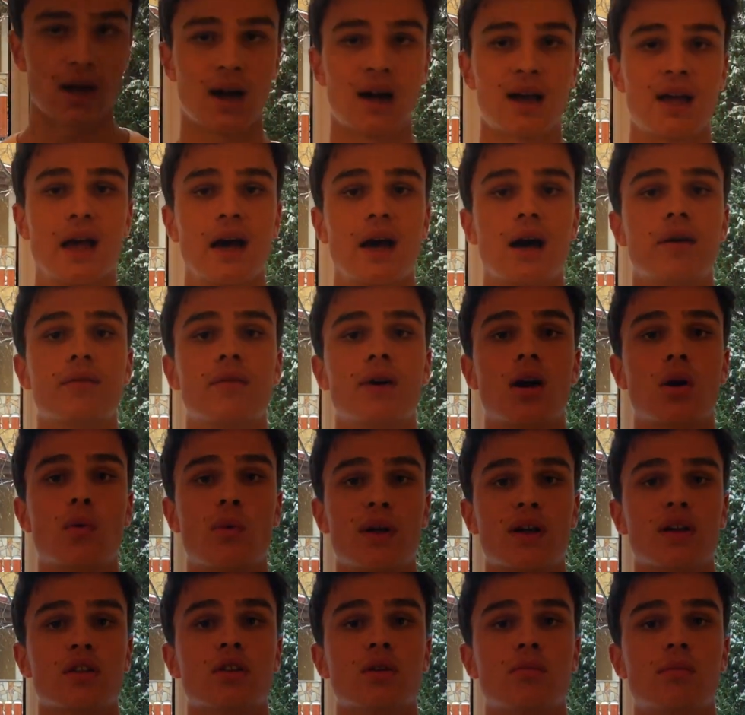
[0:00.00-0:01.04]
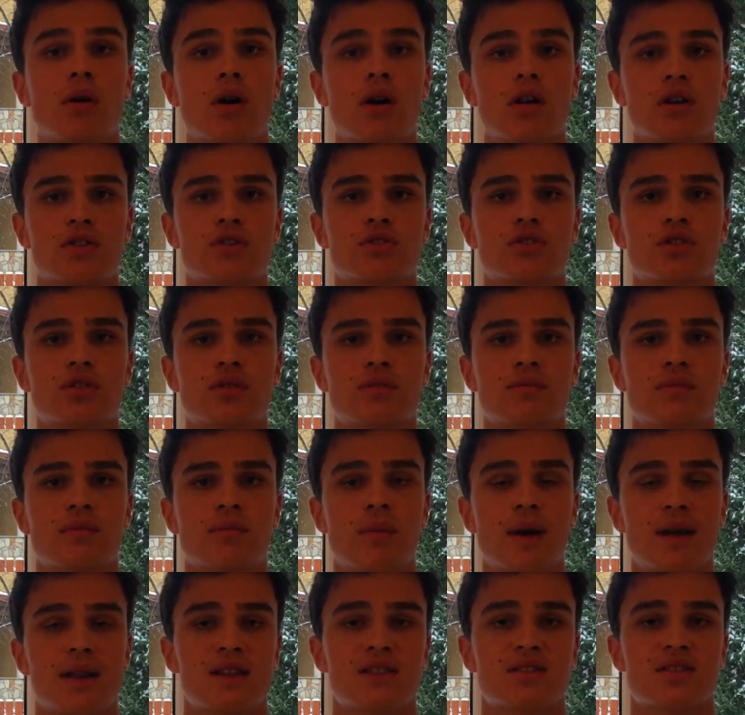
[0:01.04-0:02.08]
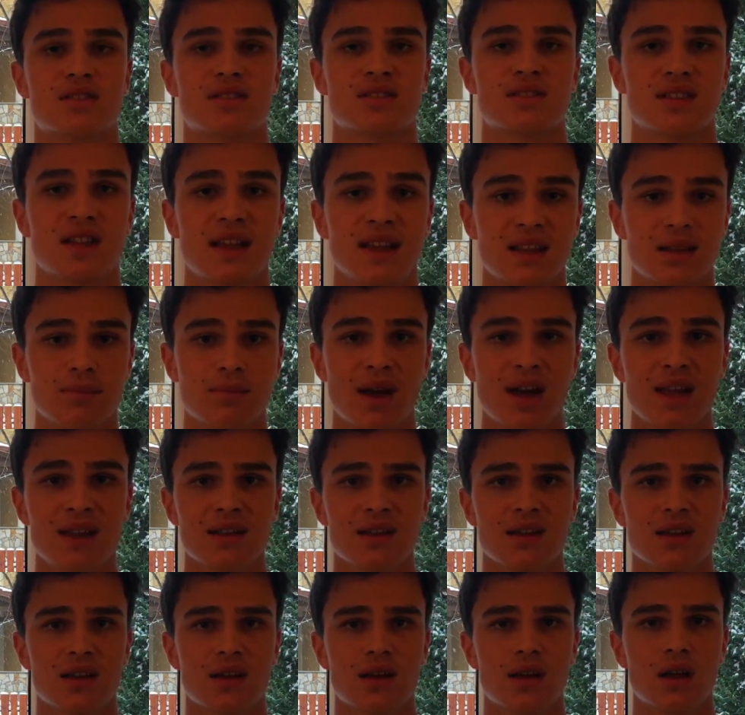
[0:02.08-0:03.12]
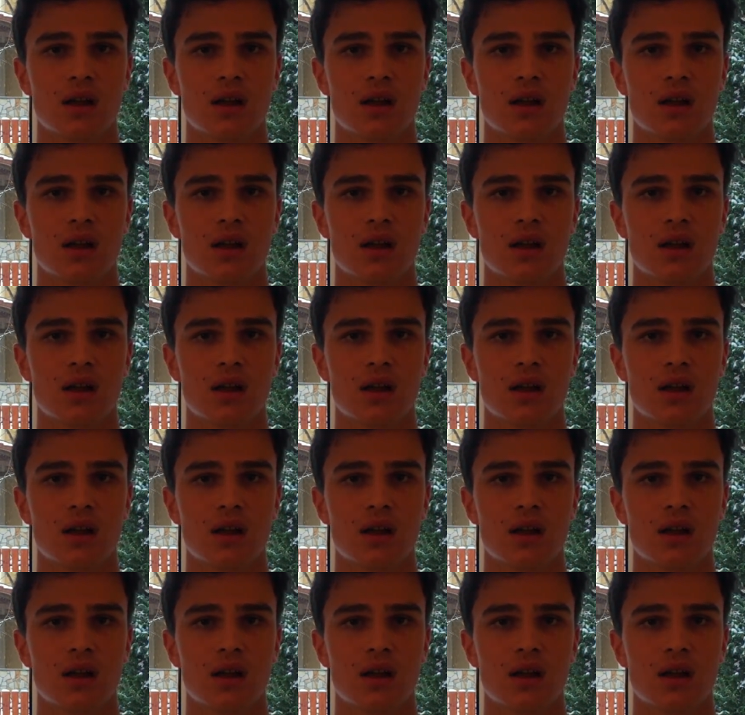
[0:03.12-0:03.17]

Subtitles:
I have a regular posture. My knees are slightly bent,